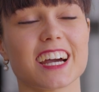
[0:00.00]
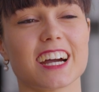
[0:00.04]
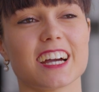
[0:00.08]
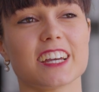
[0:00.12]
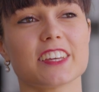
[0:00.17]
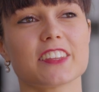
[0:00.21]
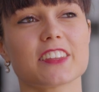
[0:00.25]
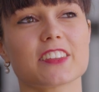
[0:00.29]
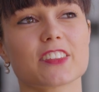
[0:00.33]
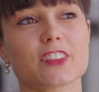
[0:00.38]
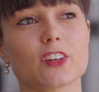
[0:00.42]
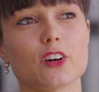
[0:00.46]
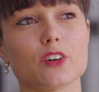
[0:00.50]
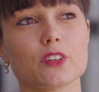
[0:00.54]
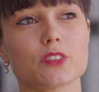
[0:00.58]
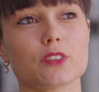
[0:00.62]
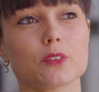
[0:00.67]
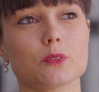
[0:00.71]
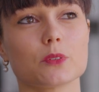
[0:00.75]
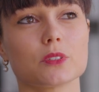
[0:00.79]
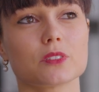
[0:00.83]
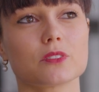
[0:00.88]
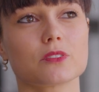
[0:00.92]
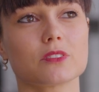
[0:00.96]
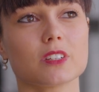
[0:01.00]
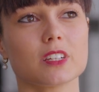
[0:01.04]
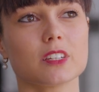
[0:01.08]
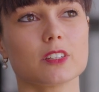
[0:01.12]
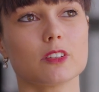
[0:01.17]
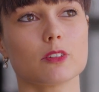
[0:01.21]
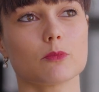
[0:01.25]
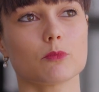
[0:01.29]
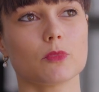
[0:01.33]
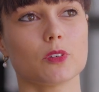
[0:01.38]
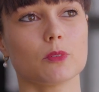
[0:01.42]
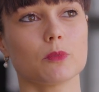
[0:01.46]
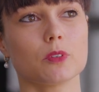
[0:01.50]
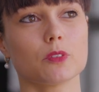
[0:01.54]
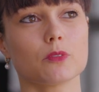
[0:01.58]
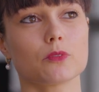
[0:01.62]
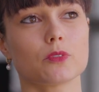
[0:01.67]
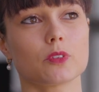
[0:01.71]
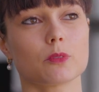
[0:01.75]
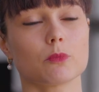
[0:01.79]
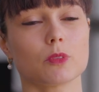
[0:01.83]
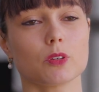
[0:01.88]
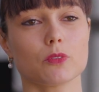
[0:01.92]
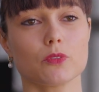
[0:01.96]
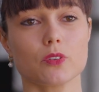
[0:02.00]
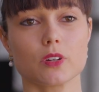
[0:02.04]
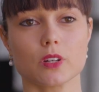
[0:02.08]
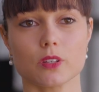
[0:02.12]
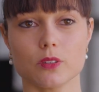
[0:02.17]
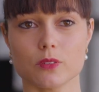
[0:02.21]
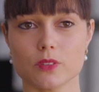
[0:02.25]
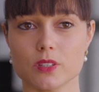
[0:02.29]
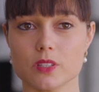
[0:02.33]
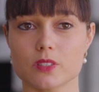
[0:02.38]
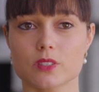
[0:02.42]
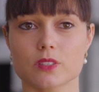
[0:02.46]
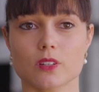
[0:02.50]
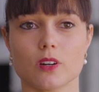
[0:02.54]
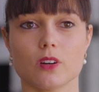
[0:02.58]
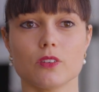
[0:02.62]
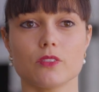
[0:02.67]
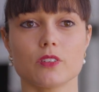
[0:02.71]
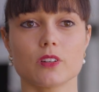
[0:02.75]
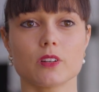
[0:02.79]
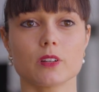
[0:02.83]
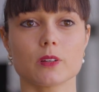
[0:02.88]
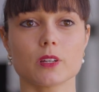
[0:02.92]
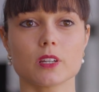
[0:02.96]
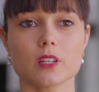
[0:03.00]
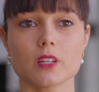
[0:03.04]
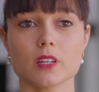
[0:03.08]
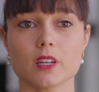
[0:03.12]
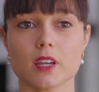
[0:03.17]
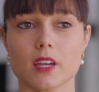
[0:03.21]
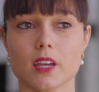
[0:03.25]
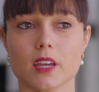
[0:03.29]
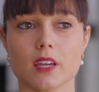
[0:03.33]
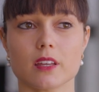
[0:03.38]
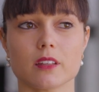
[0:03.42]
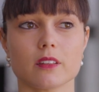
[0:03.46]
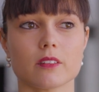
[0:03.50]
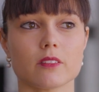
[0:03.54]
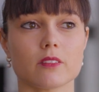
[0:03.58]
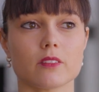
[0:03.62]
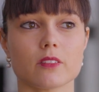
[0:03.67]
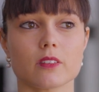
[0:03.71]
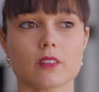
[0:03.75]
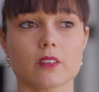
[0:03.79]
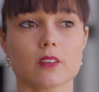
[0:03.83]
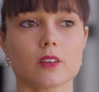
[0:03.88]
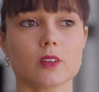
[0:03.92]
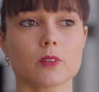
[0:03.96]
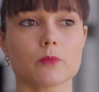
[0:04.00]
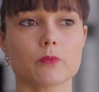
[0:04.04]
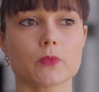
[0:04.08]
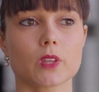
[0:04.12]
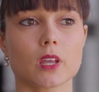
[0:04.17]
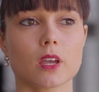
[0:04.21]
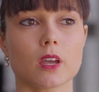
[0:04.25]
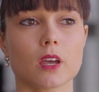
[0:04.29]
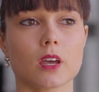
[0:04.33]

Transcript: I thought it was really the moment for me for a new discovery and